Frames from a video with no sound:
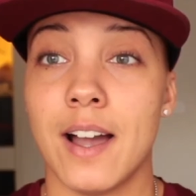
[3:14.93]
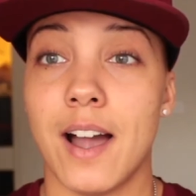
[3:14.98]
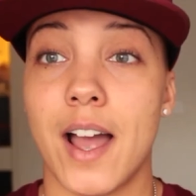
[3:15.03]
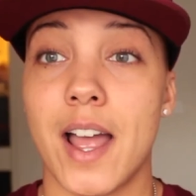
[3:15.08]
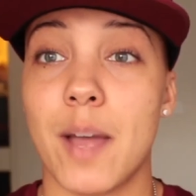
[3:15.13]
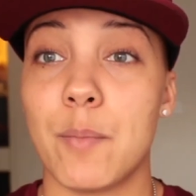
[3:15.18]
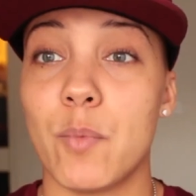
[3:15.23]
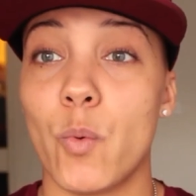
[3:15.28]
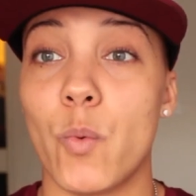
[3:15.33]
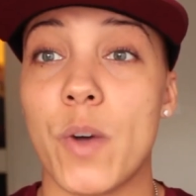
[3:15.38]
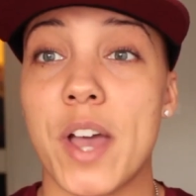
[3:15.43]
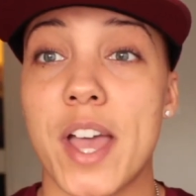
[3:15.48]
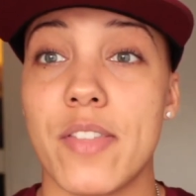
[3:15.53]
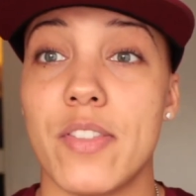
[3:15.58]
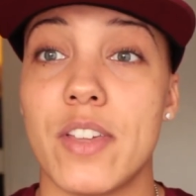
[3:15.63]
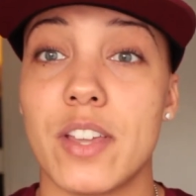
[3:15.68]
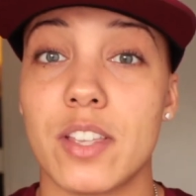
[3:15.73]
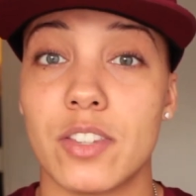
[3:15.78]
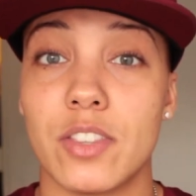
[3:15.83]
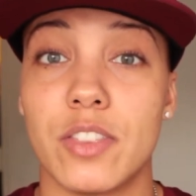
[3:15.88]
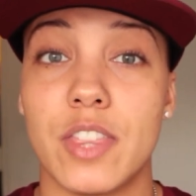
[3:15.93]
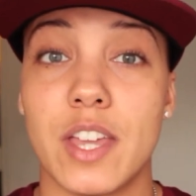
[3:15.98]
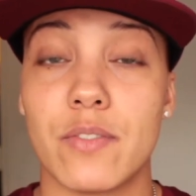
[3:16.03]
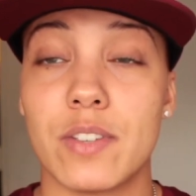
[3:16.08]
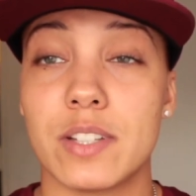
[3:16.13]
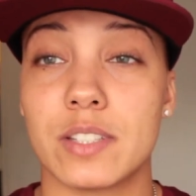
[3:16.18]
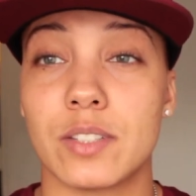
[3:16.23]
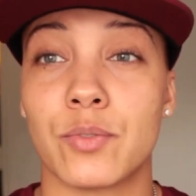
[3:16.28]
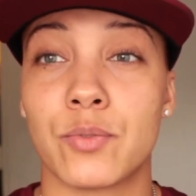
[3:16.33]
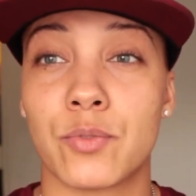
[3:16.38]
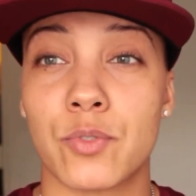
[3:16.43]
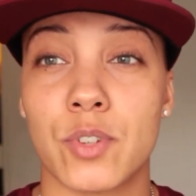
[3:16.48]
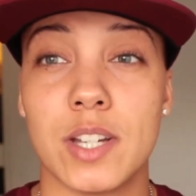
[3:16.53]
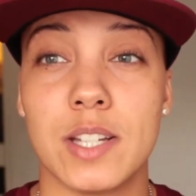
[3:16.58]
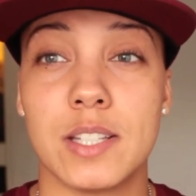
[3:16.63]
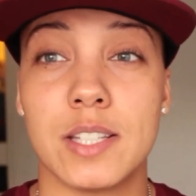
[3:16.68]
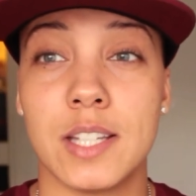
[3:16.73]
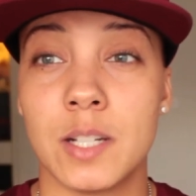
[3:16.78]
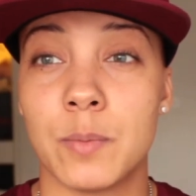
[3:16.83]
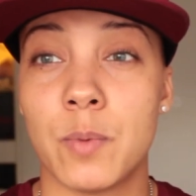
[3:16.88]
I am aware that there is a
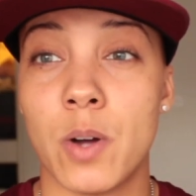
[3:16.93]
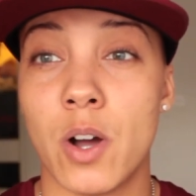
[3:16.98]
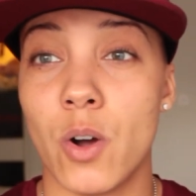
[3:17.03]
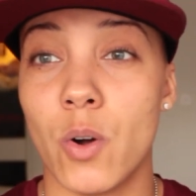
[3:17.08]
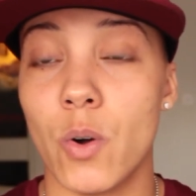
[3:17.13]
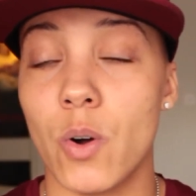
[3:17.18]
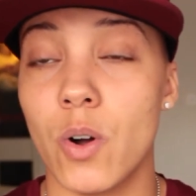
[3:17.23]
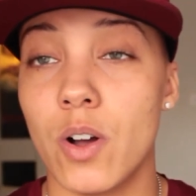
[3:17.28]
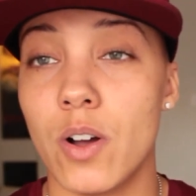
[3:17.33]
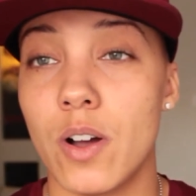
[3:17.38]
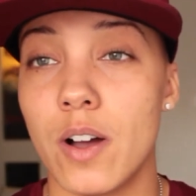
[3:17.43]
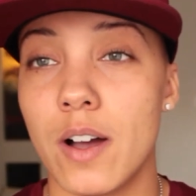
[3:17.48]
free deed poll